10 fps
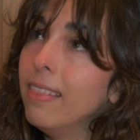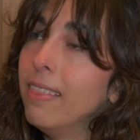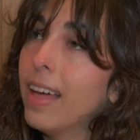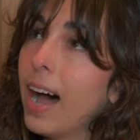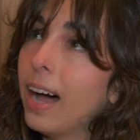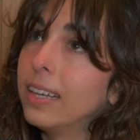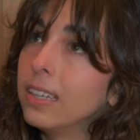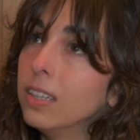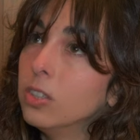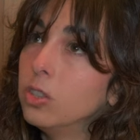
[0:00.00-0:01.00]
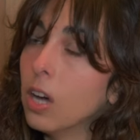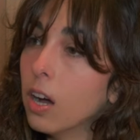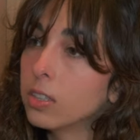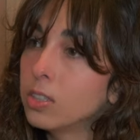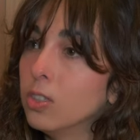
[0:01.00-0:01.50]
that
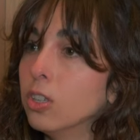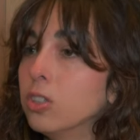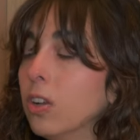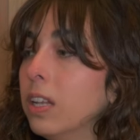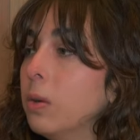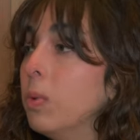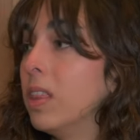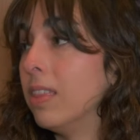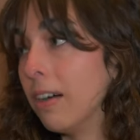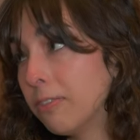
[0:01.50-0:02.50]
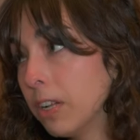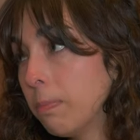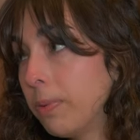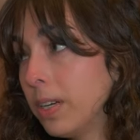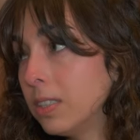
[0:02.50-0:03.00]
talks not only with
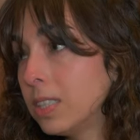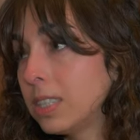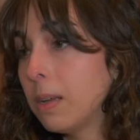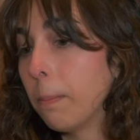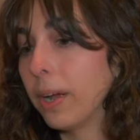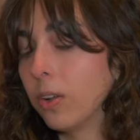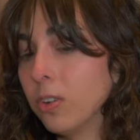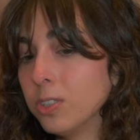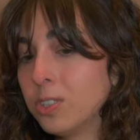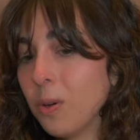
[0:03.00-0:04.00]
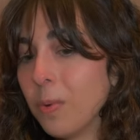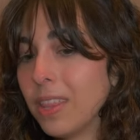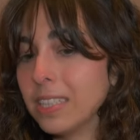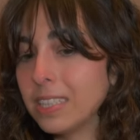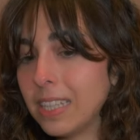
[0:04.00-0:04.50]
developers but also with
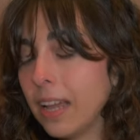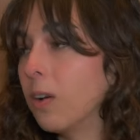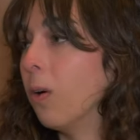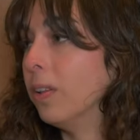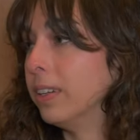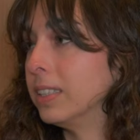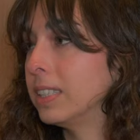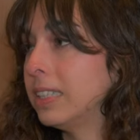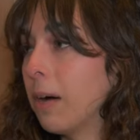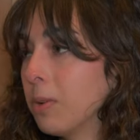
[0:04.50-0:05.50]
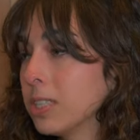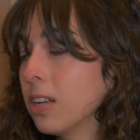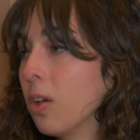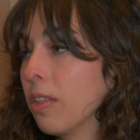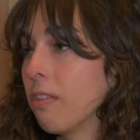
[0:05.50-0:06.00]
the stakeholders. That was
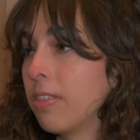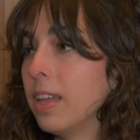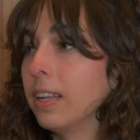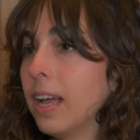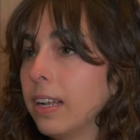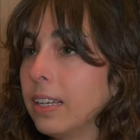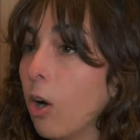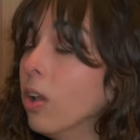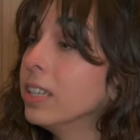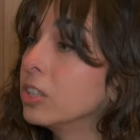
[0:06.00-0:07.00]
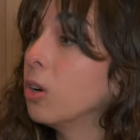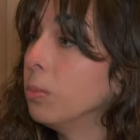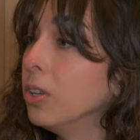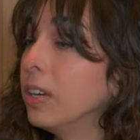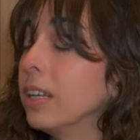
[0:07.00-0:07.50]
another thing that all these
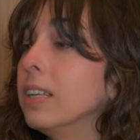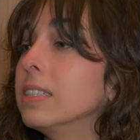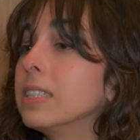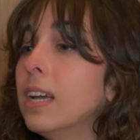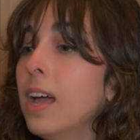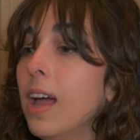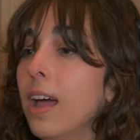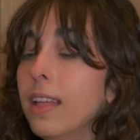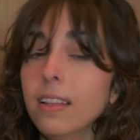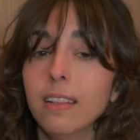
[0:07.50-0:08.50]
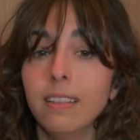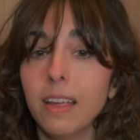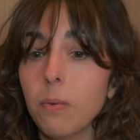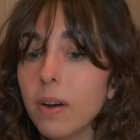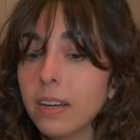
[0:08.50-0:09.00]
communities
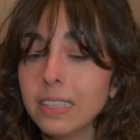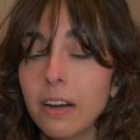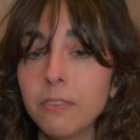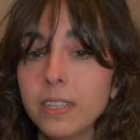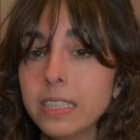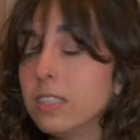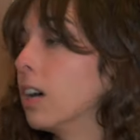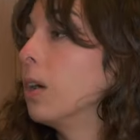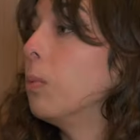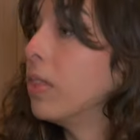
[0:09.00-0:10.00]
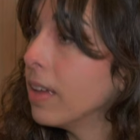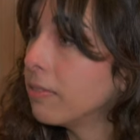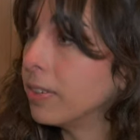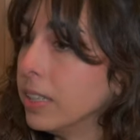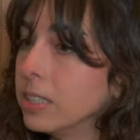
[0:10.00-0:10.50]
they were DevRels talking with
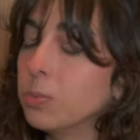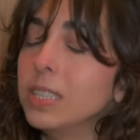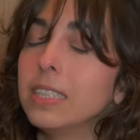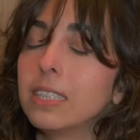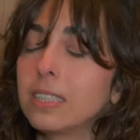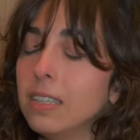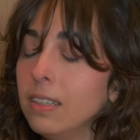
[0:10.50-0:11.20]
DevRels, which is